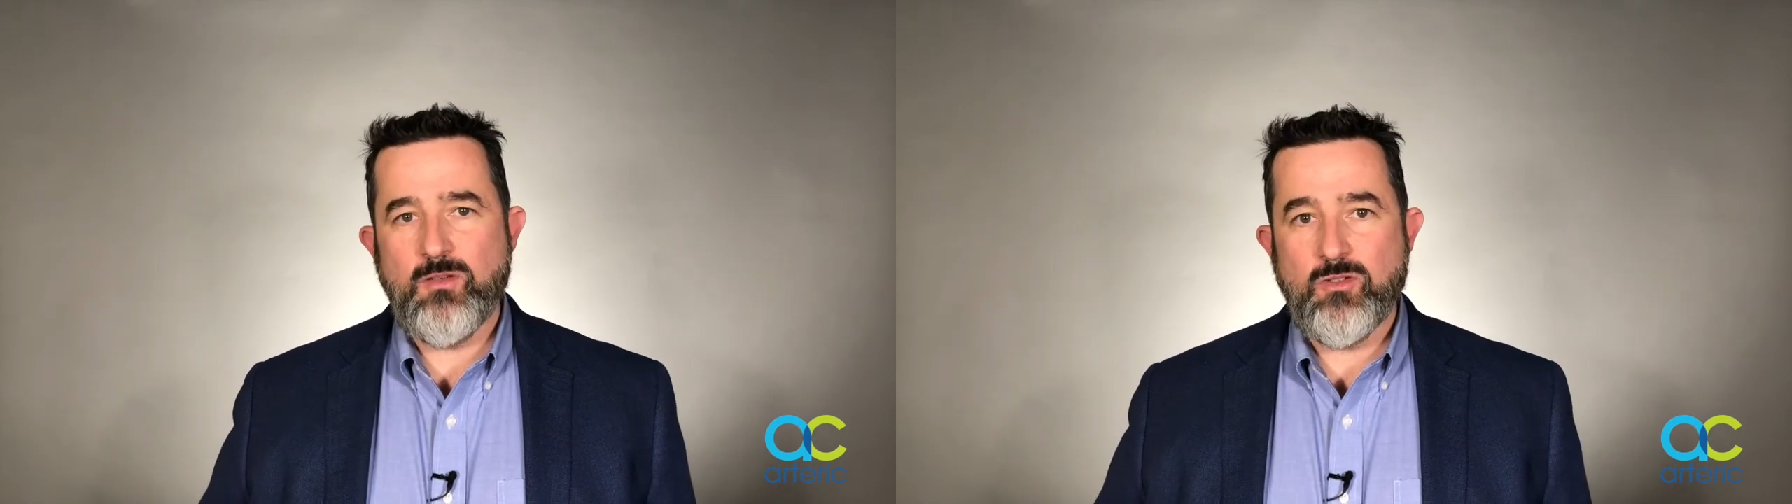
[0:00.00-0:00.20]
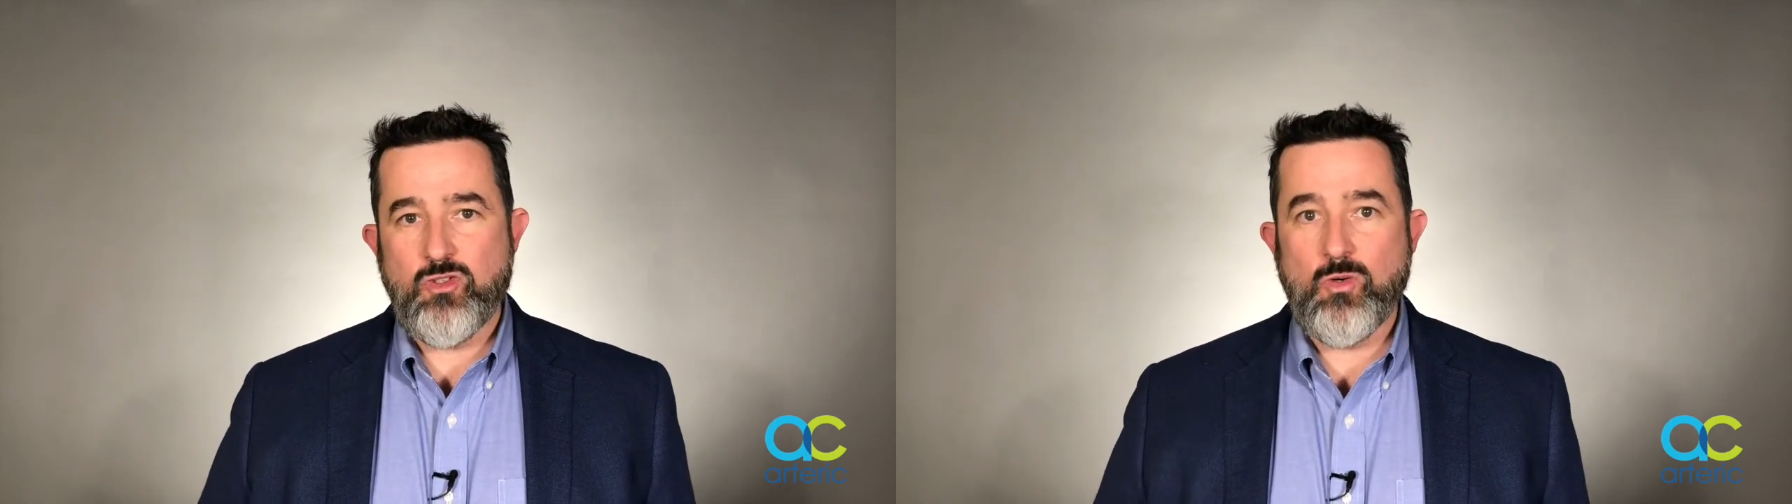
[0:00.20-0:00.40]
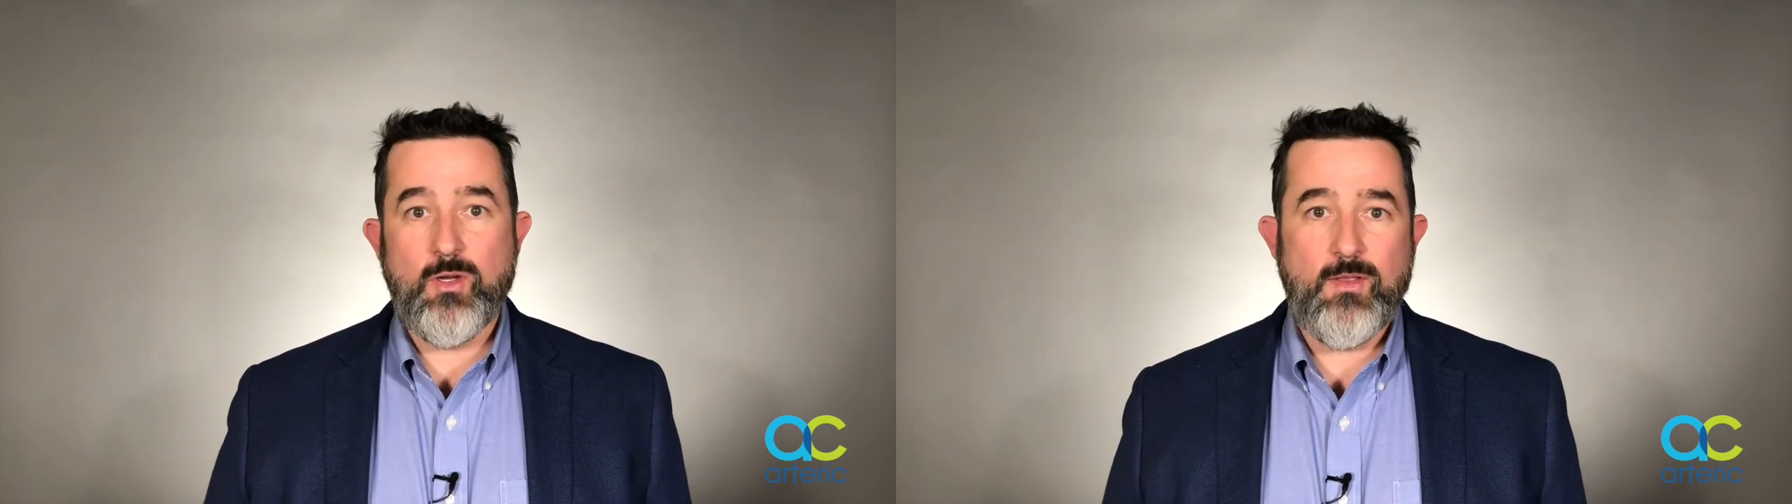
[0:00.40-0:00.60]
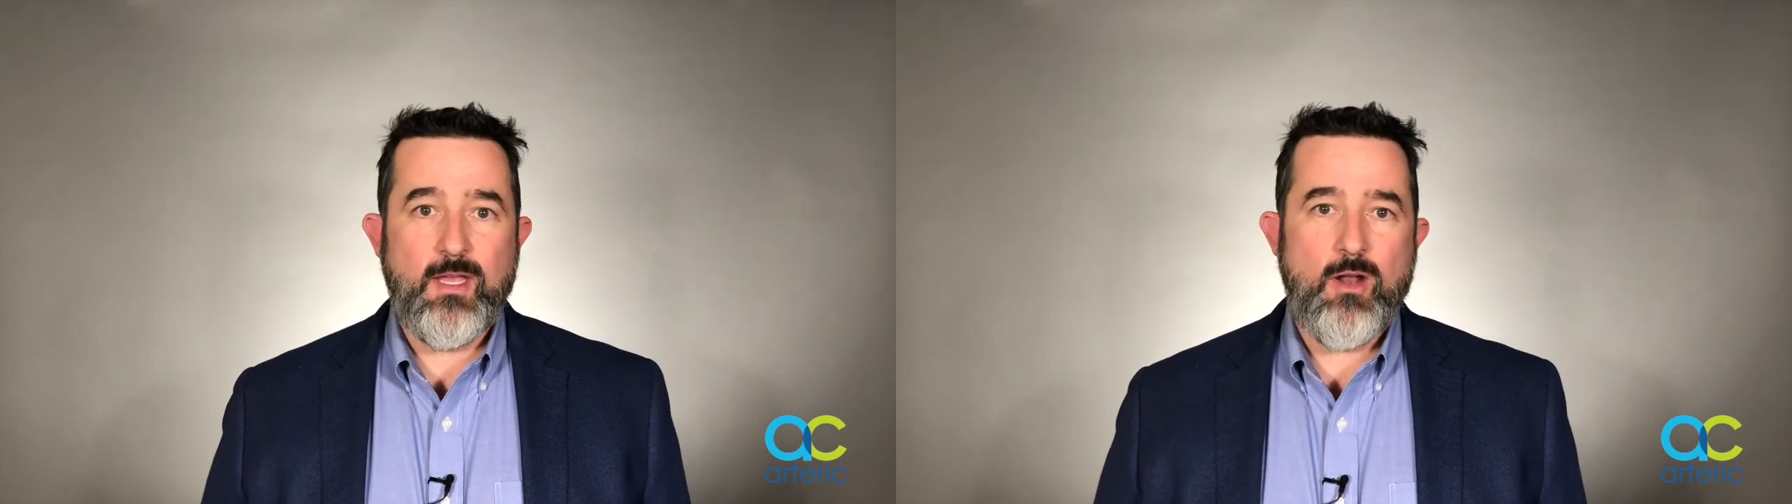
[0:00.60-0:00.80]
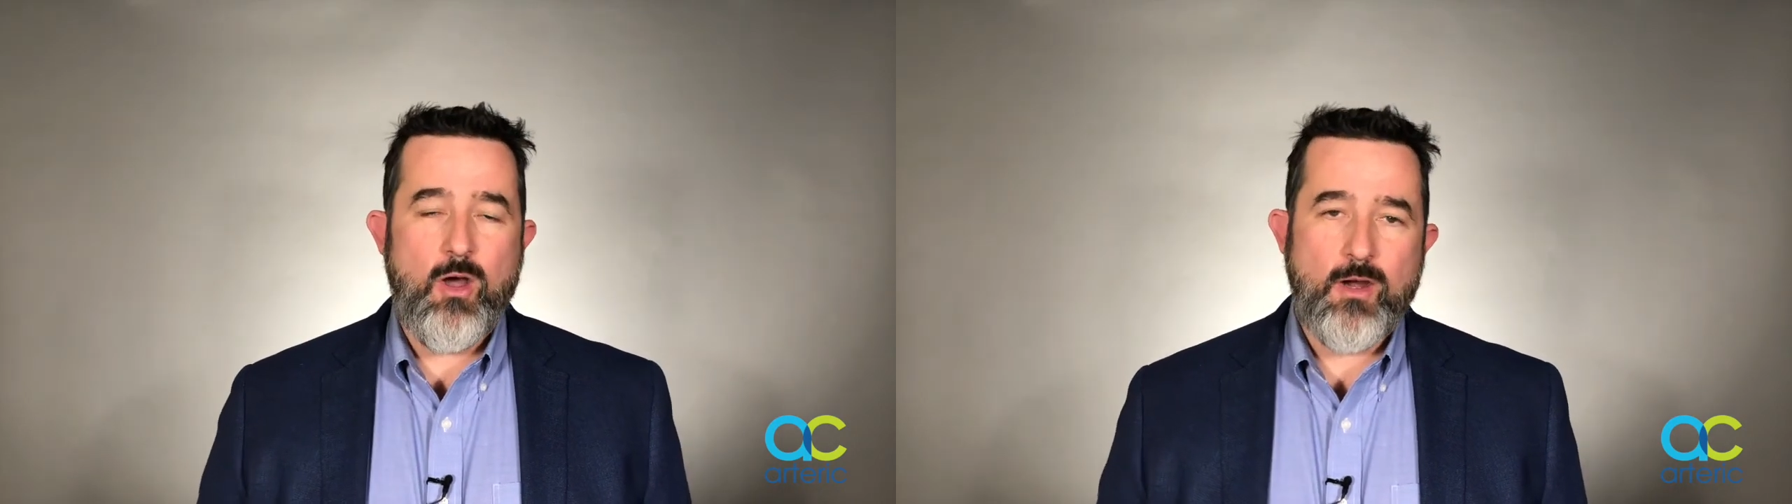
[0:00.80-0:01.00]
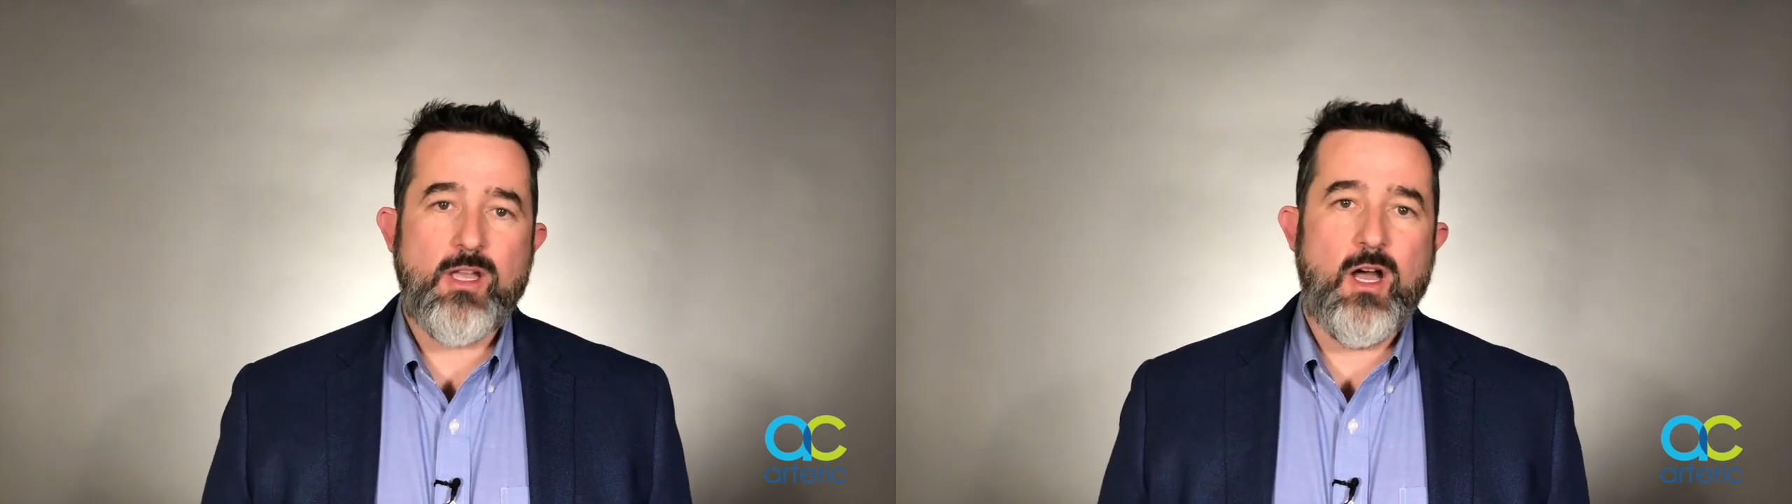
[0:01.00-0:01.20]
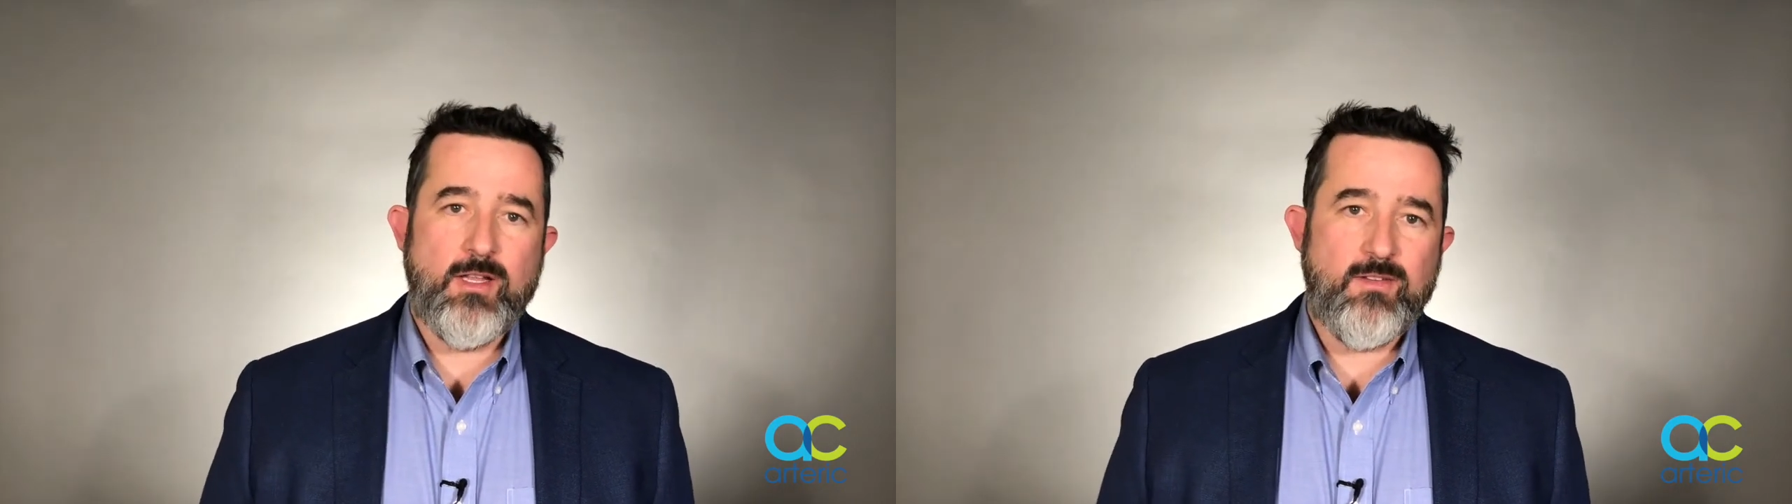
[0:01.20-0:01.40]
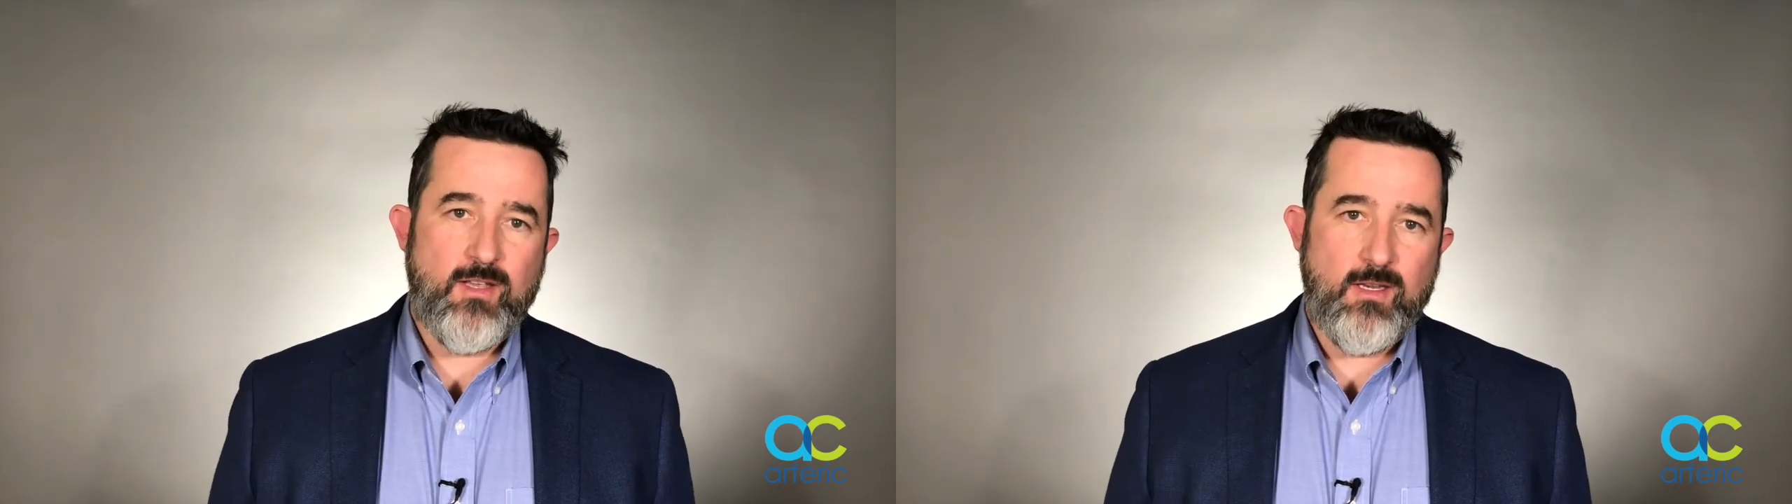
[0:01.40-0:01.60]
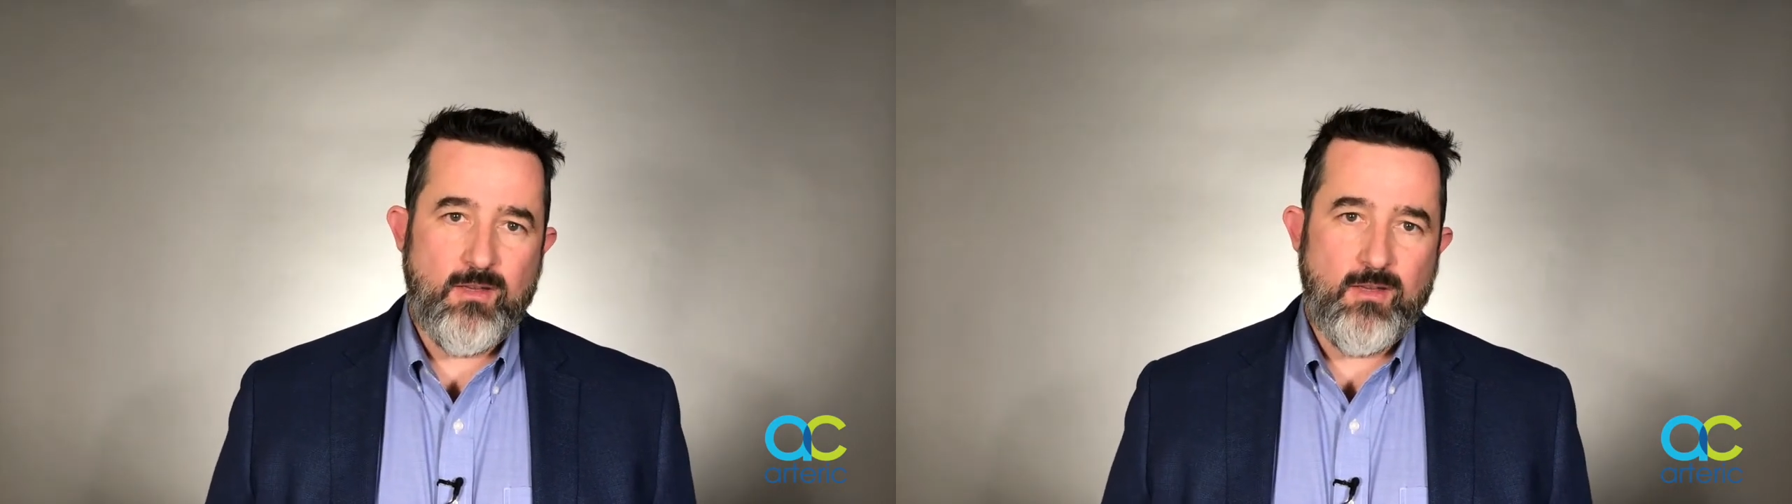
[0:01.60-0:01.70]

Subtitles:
to ensure that our content